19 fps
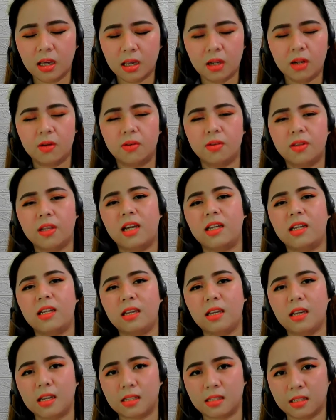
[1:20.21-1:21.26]
the
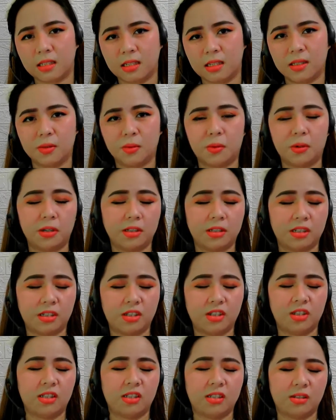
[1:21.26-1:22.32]
ideas in this world
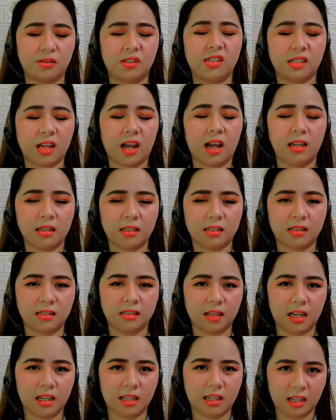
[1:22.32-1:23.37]
is just
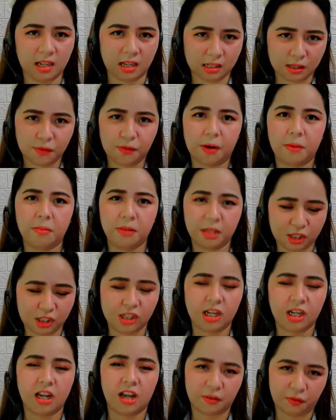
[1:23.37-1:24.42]
recycled ideas from
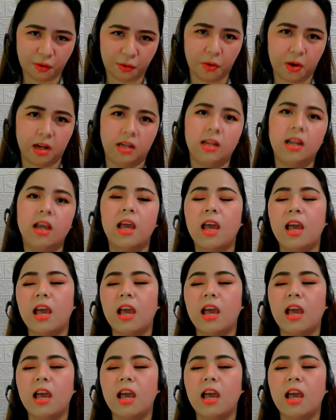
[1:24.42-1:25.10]
each and everyone.